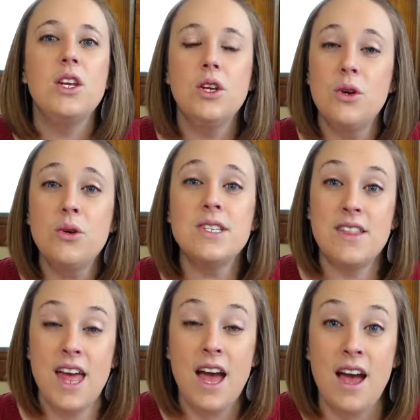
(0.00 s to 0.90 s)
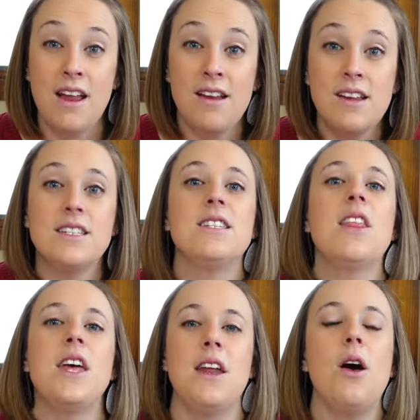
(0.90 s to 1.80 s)
Use that to
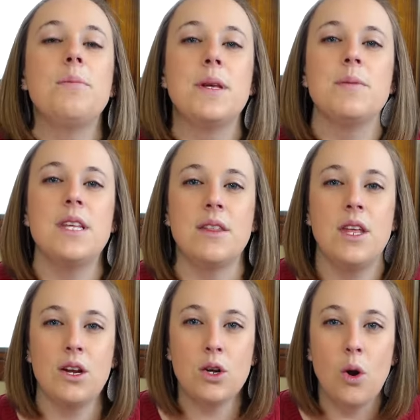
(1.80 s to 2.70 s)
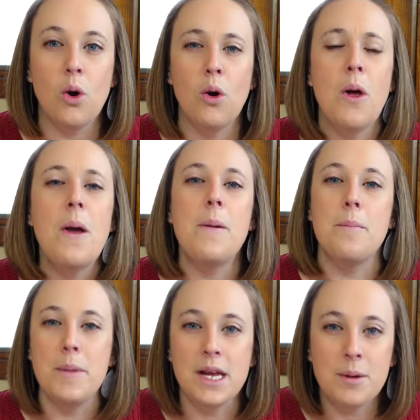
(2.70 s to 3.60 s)
then help them set their goal,
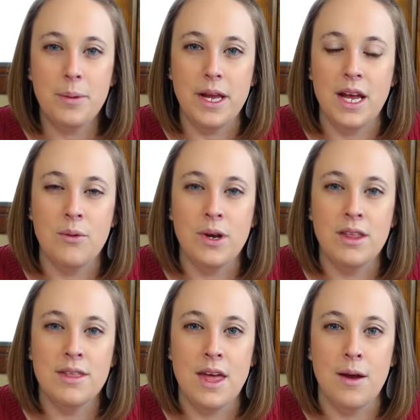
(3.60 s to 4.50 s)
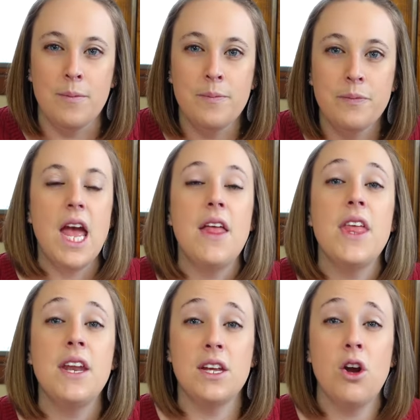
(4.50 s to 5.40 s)
make a plan with them, and
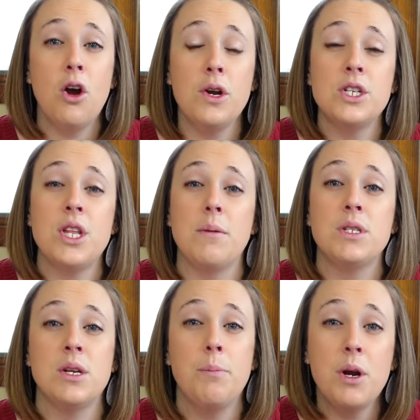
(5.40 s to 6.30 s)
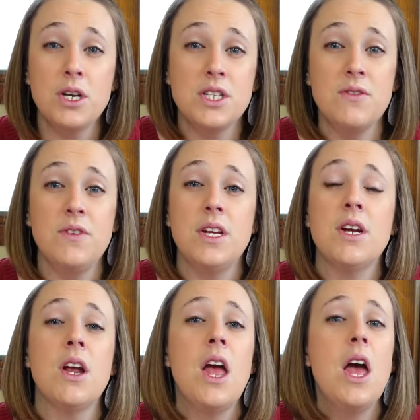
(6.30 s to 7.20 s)
then encourage them to
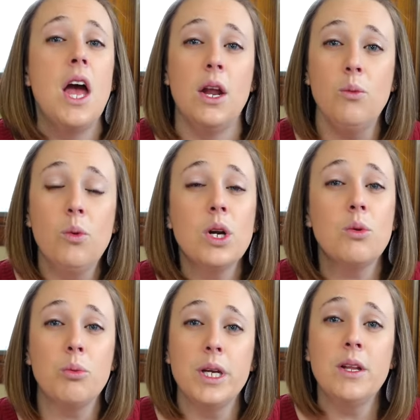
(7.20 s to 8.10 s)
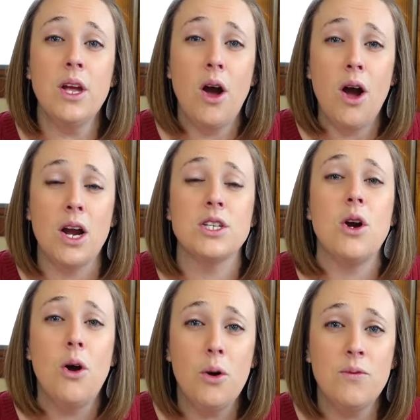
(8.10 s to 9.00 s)
persevere and work really hard to
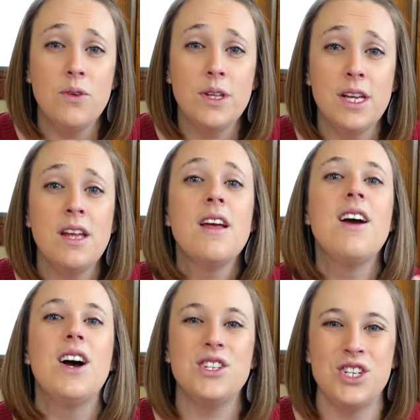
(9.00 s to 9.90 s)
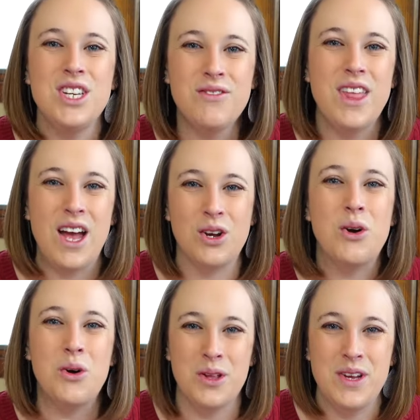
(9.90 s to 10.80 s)
hopefully achieve that
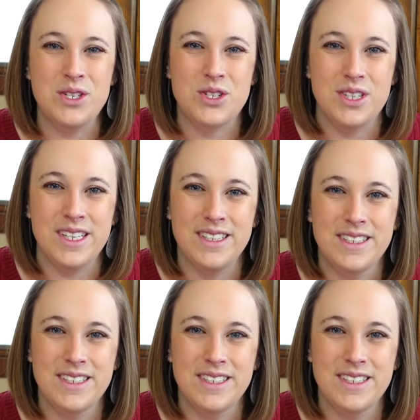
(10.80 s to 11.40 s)
goal eventually.